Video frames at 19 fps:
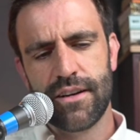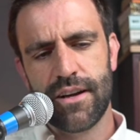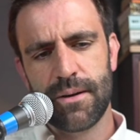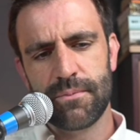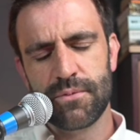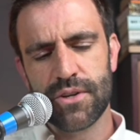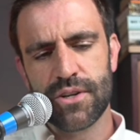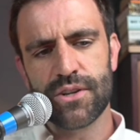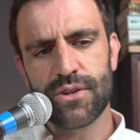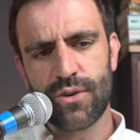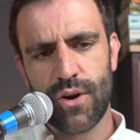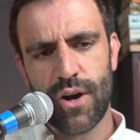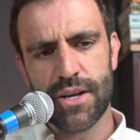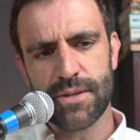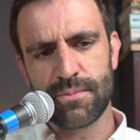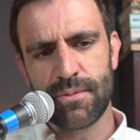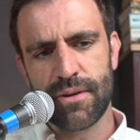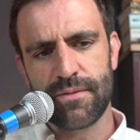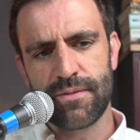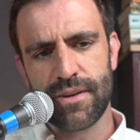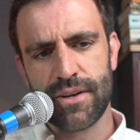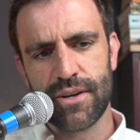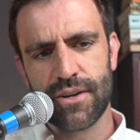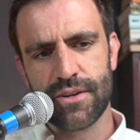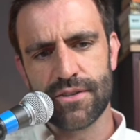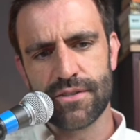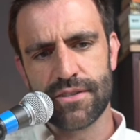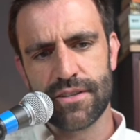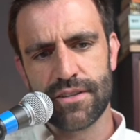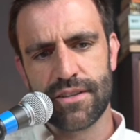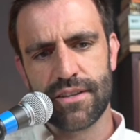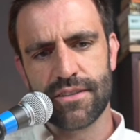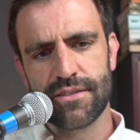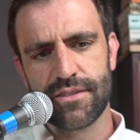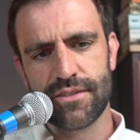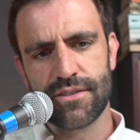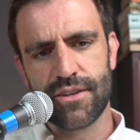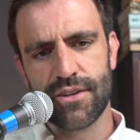I'm going to cross my fingers that
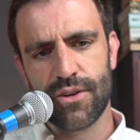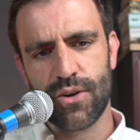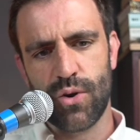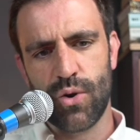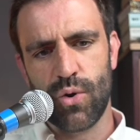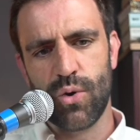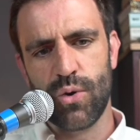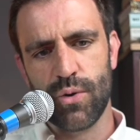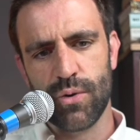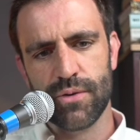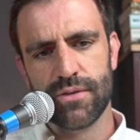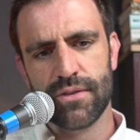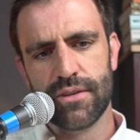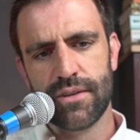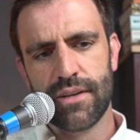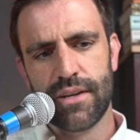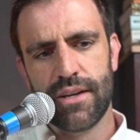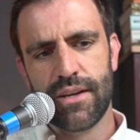this is going to hold.